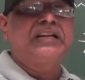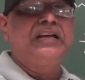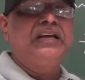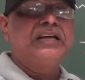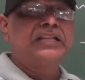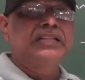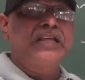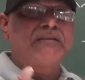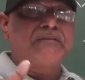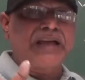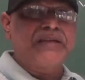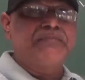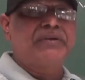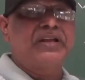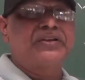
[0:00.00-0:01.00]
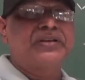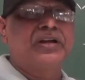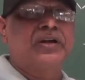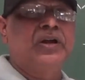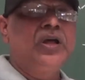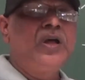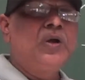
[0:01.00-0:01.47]
the
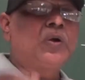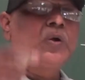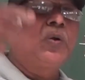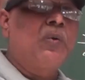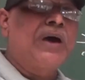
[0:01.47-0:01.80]
vibration to